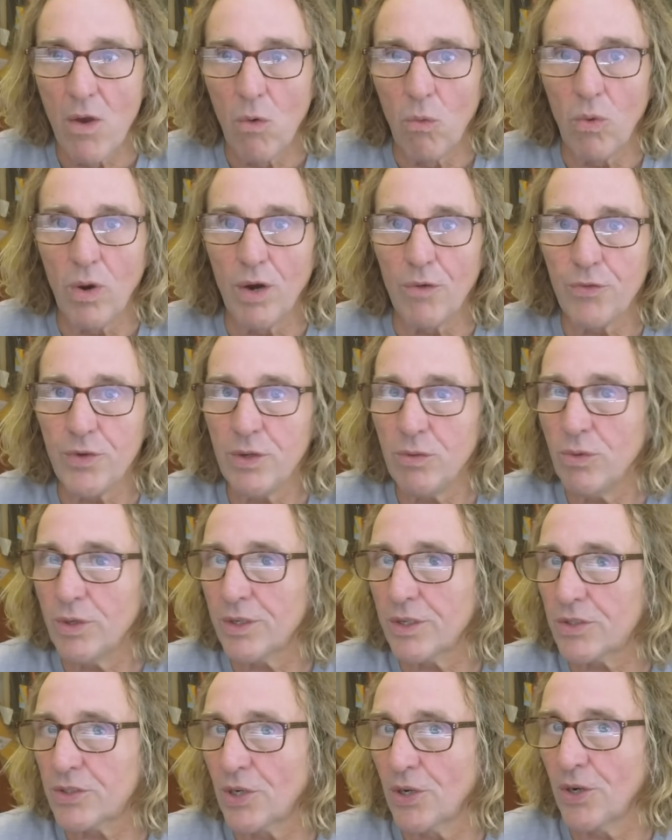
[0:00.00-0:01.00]
Well, if you were to
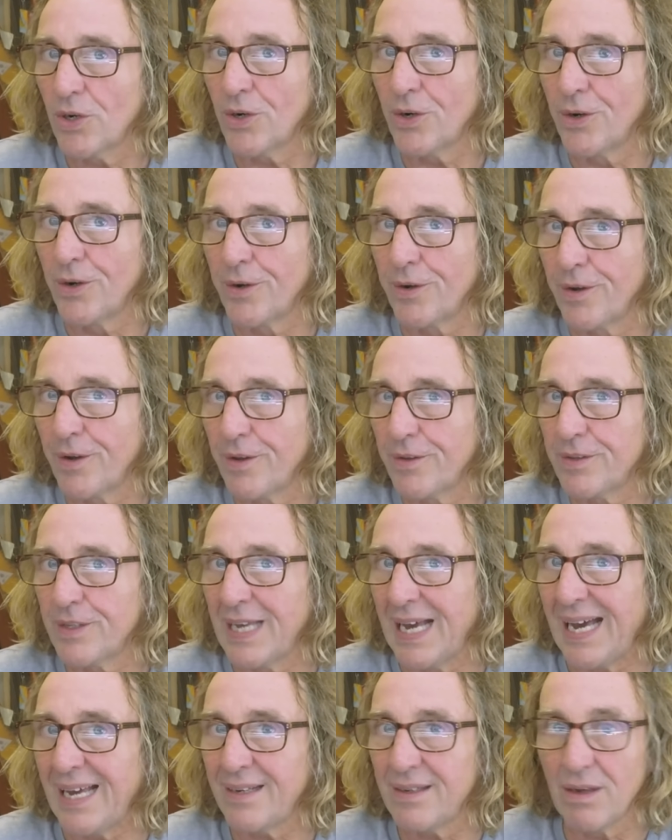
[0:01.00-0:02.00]
turn
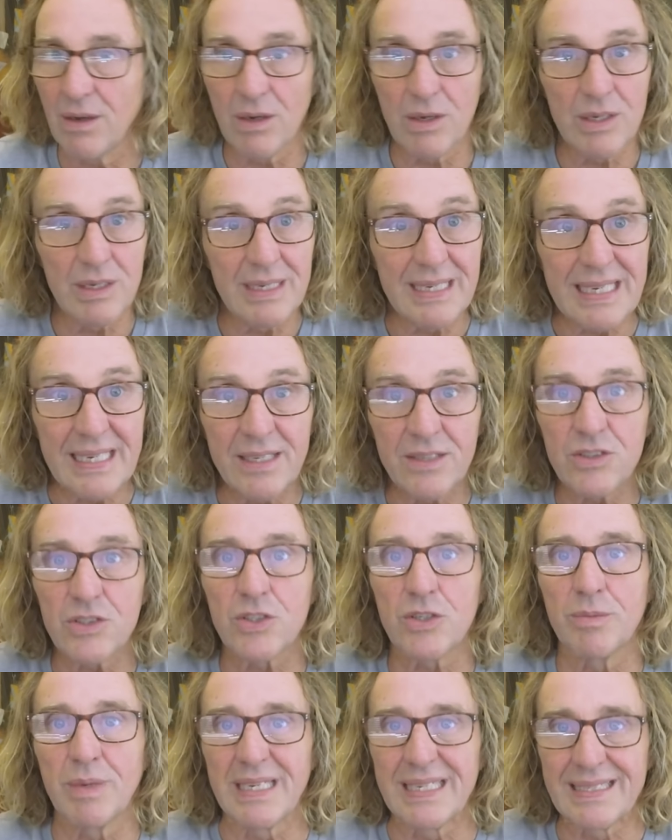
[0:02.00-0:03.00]
that
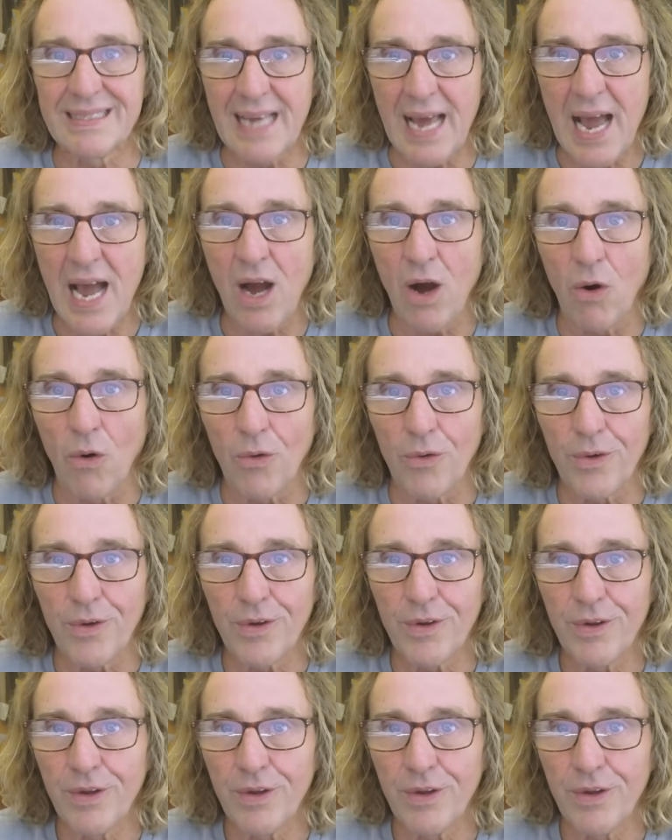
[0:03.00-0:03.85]
instrument down